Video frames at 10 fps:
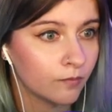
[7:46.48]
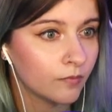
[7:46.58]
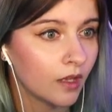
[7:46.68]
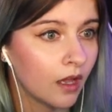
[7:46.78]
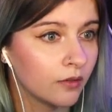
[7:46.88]

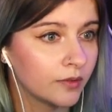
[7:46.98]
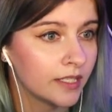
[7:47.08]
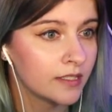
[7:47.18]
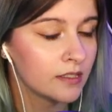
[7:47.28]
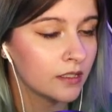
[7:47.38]
Oh,
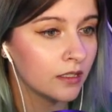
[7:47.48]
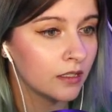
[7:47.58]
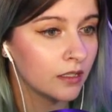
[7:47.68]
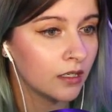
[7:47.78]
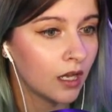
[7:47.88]
nice.
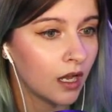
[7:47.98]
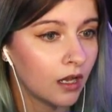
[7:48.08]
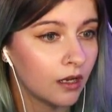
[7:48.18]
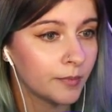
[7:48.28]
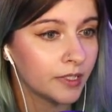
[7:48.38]

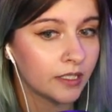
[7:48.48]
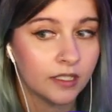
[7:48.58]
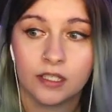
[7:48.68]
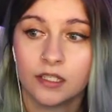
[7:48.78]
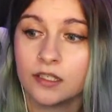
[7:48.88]

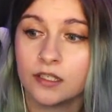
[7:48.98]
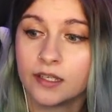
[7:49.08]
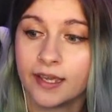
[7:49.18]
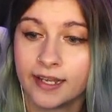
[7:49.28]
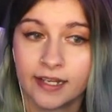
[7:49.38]

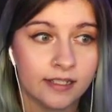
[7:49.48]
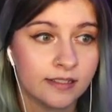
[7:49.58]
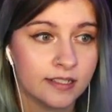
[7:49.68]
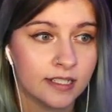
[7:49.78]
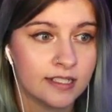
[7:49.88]

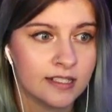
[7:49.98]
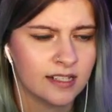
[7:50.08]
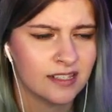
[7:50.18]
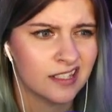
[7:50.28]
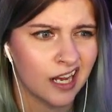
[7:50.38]
And he
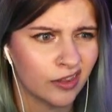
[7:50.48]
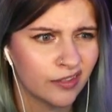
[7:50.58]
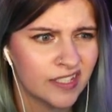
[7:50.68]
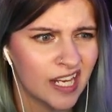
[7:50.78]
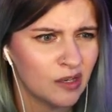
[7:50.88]
said south of
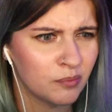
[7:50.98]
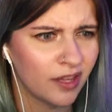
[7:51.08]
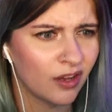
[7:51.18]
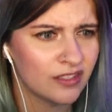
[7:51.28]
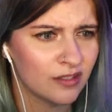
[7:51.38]
town, but
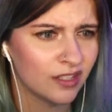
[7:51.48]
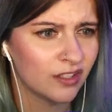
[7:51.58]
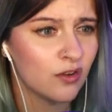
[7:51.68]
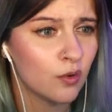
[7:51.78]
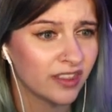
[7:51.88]
also the
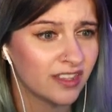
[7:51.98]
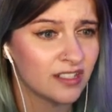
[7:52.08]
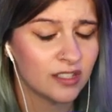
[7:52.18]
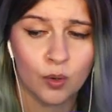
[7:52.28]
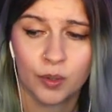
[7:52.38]

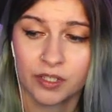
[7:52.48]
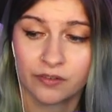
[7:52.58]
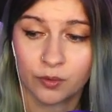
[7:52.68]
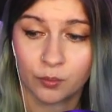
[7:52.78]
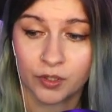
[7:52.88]
northeast corner of
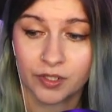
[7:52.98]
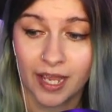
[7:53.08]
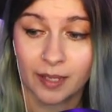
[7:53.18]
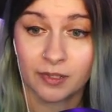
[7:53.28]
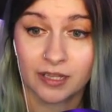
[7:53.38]
the wood,
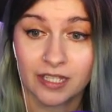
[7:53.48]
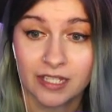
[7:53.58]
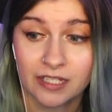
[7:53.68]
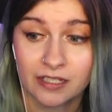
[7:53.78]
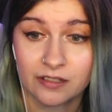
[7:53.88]
I
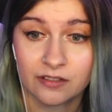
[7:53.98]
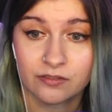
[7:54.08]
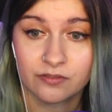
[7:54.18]
believe.